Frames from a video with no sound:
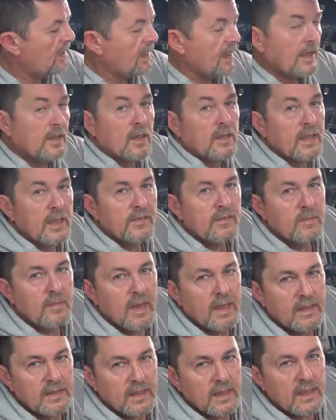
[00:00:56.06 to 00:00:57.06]
Got this from
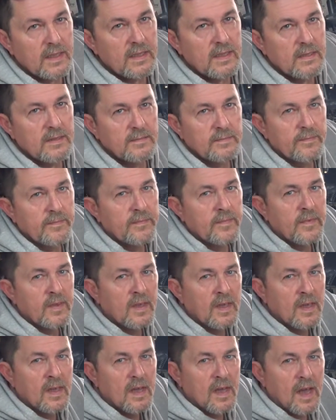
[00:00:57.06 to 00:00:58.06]
Aldi's.
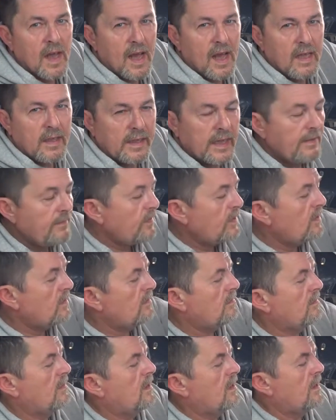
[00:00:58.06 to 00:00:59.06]
I'll give
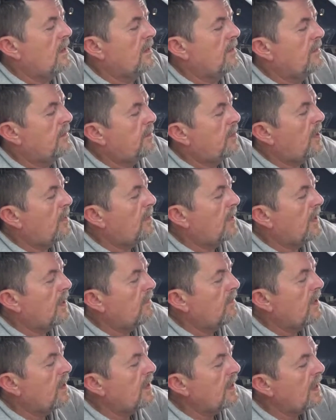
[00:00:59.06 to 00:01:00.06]
you probably a
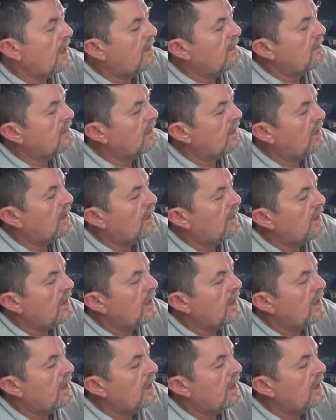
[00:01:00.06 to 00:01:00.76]
rundown or a